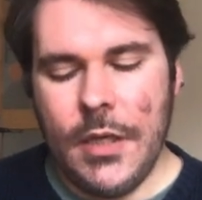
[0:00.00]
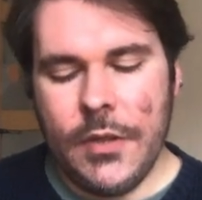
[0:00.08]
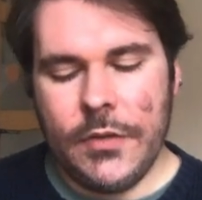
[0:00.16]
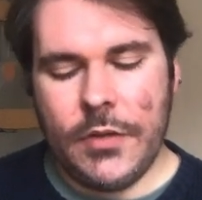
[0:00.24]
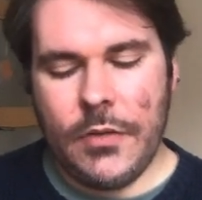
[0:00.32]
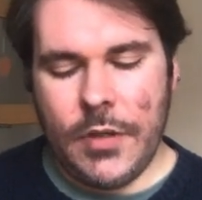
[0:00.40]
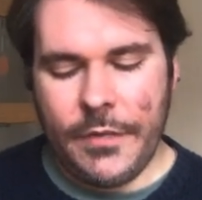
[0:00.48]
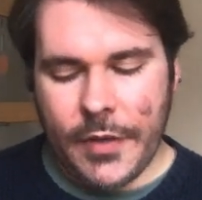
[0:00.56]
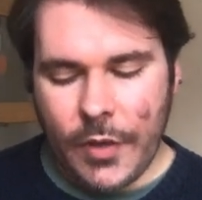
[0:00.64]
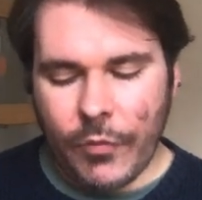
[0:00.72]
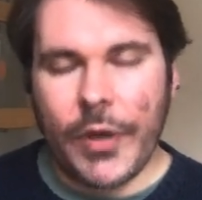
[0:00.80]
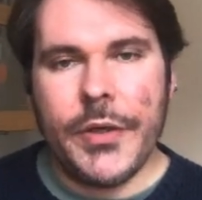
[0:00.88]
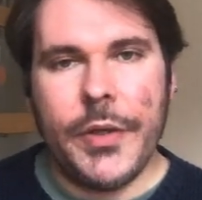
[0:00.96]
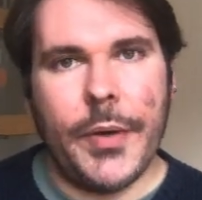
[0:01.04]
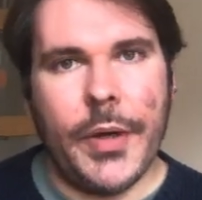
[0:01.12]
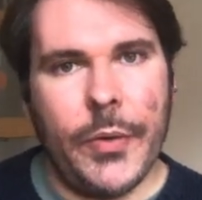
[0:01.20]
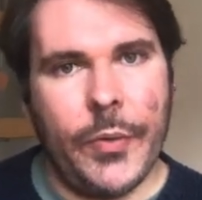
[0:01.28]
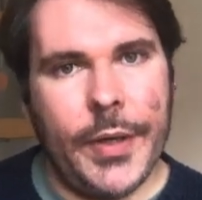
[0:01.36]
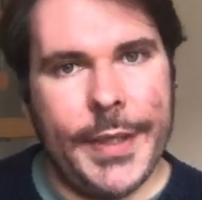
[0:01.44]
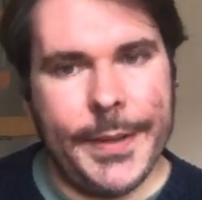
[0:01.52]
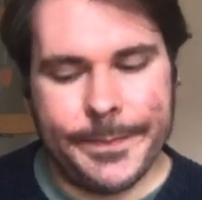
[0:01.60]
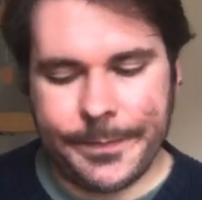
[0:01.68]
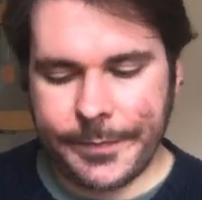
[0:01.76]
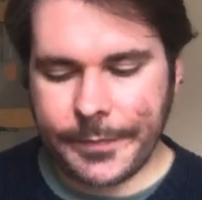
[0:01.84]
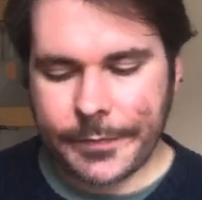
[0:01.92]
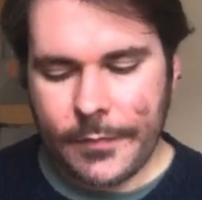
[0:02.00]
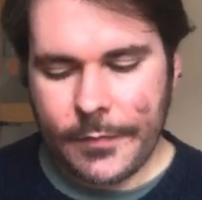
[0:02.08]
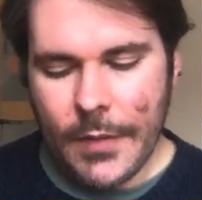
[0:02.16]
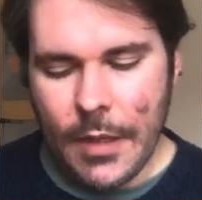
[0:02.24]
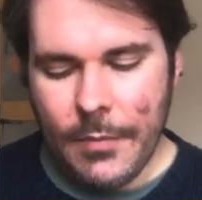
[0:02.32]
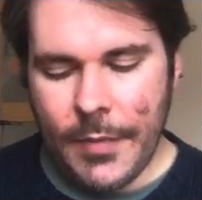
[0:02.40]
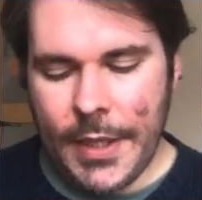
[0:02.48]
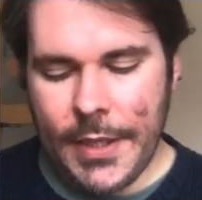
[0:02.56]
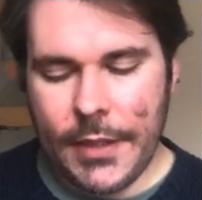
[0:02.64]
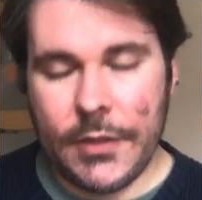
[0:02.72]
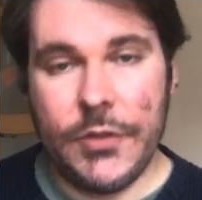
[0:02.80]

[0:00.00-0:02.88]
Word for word: So, in a very roundabout way, my